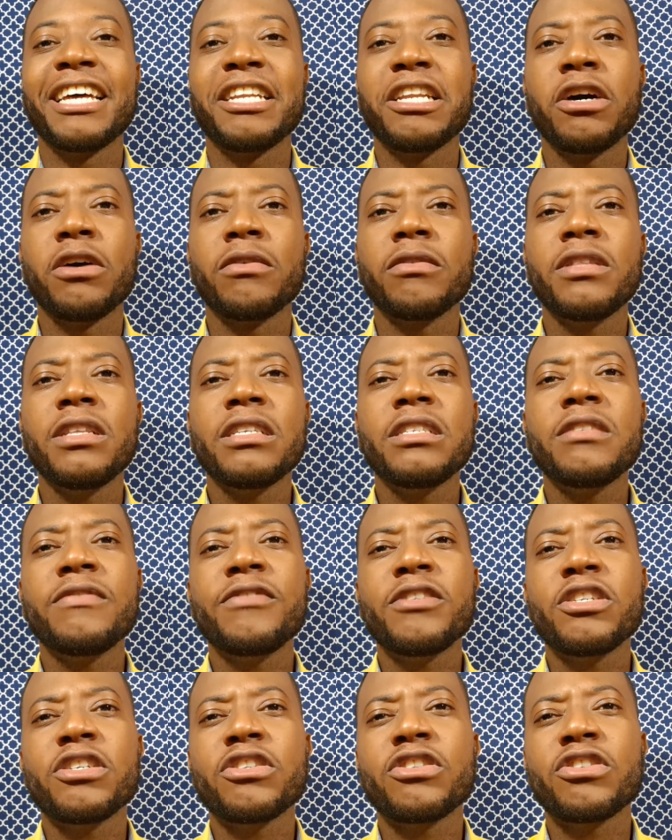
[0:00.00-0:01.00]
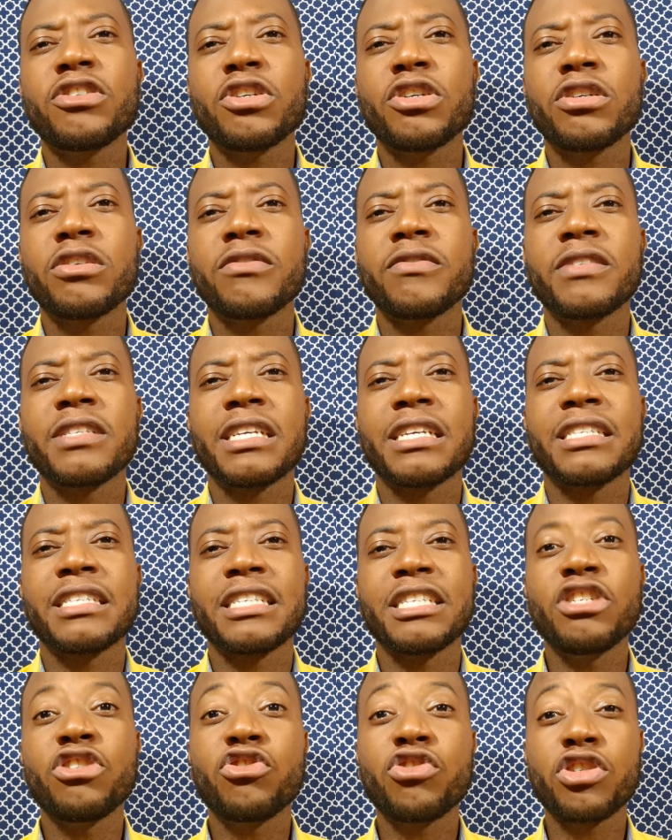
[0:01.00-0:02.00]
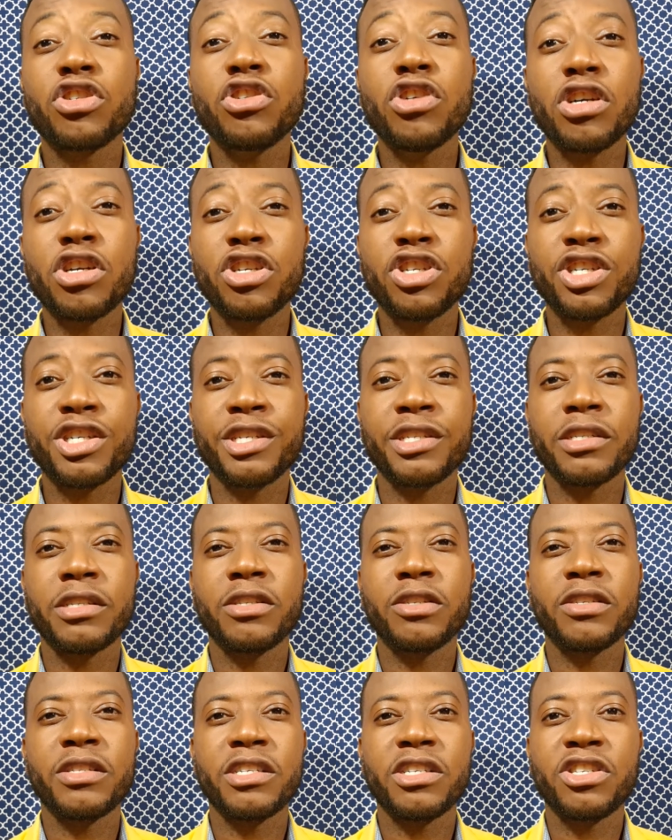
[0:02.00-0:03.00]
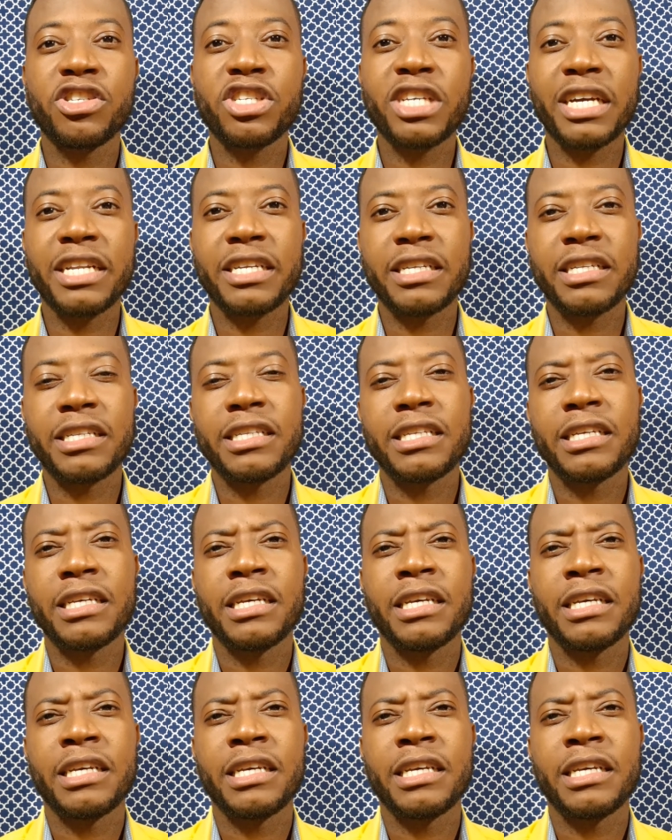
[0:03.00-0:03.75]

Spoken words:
Now, this video serves as an introduction to this channel.